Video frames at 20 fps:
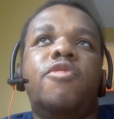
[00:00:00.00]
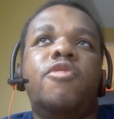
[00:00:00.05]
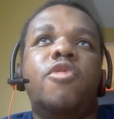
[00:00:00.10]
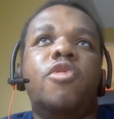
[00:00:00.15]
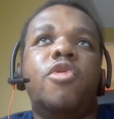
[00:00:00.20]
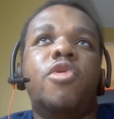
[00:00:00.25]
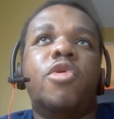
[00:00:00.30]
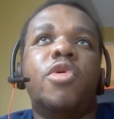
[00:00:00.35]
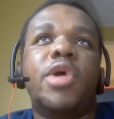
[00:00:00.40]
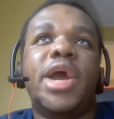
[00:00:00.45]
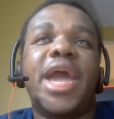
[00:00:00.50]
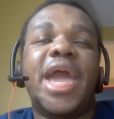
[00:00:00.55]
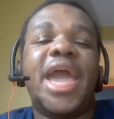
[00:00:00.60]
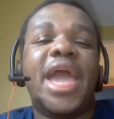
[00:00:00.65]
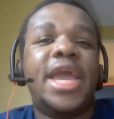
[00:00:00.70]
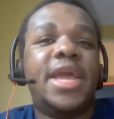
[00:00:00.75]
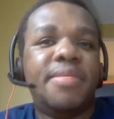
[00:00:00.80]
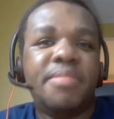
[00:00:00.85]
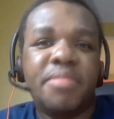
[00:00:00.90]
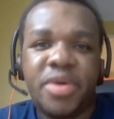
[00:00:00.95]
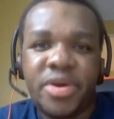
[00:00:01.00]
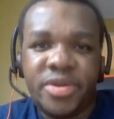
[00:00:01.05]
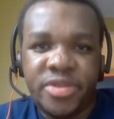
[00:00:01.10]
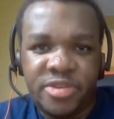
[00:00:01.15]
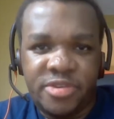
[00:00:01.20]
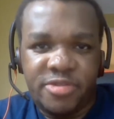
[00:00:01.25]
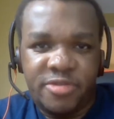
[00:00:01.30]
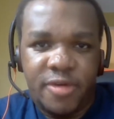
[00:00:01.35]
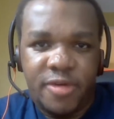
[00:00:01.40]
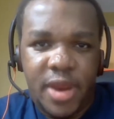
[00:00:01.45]
for 8
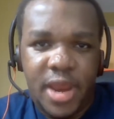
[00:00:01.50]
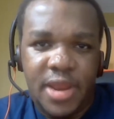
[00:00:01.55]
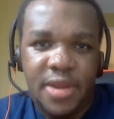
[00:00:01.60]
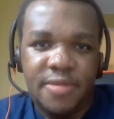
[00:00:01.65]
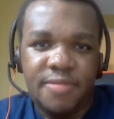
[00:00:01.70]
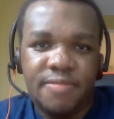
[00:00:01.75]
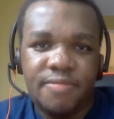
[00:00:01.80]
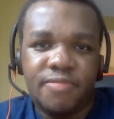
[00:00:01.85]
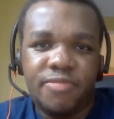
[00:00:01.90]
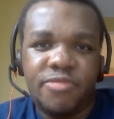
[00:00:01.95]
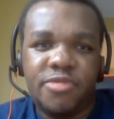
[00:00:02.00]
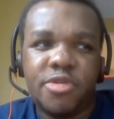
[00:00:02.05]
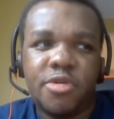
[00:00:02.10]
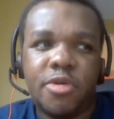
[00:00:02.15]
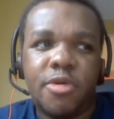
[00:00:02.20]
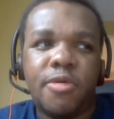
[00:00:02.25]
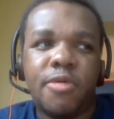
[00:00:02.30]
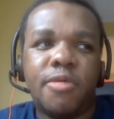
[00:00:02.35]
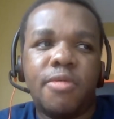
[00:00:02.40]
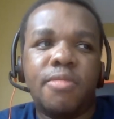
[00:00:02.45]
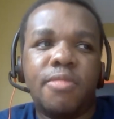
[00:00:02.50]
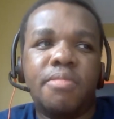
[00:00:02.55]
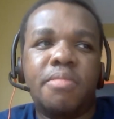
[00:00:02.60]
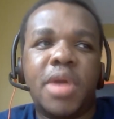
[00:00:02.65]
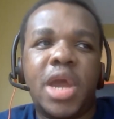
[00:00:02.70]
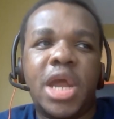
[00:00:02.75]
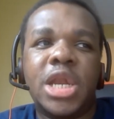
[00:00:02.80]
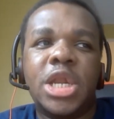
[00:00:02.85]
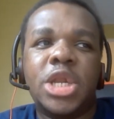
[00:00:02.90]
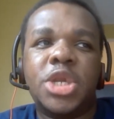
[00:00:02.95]
months straight. So
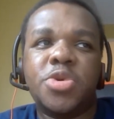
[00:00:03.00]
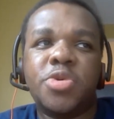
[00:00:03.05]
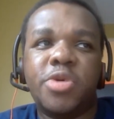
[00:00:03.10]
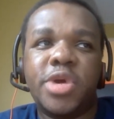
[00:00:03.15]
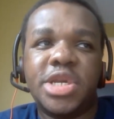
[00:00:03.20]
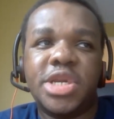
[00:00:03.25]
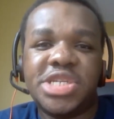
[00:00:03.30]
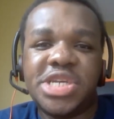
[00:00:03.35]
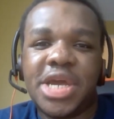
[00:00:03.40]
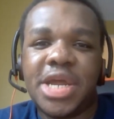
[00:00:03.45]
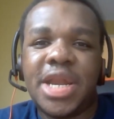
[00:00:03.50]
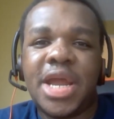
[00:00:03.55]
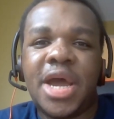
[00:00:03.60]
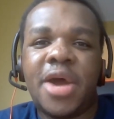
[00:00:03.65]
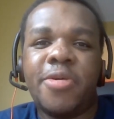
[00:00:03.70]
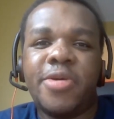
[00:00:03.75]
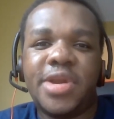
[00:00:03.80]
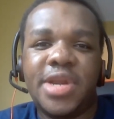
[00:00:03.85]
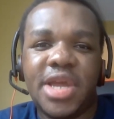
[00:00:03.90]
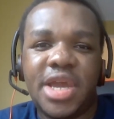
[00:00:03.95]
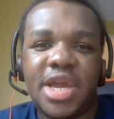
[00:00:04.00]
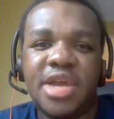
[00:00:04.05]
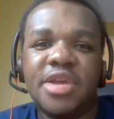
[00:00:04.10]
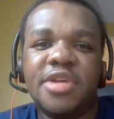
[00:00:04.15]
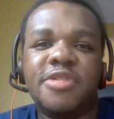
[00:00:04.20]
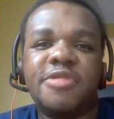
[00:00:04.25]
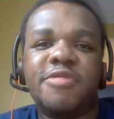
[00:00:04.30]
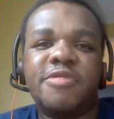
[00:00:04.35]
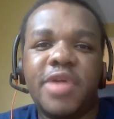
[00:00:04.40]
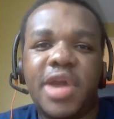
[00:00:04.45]
mandatory 10-hour
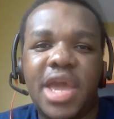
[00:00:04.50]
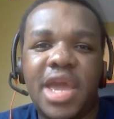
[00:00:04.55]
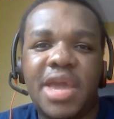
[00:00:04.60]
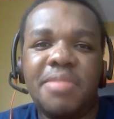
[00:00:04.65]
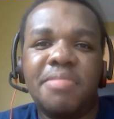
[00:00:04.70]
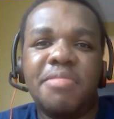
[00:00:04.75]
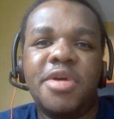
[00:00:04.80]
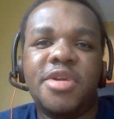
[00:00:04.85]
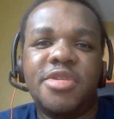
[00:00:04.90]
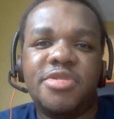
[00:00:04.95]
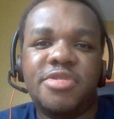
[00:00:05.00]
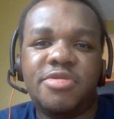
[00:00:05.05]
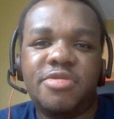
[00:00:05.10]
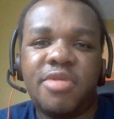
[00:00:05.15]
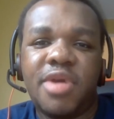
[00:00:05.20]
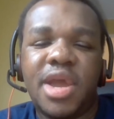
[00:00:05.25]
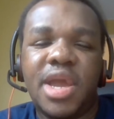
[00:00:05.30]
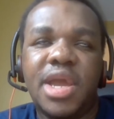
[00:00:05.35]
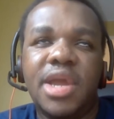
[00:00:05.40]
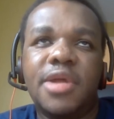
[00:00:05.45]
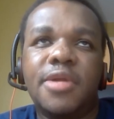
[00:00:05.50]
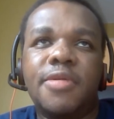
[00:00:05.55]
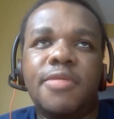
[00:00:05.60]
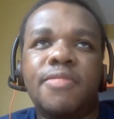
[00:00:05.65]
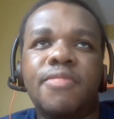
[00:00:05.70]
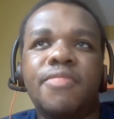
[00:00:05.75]
days for 8 months straight.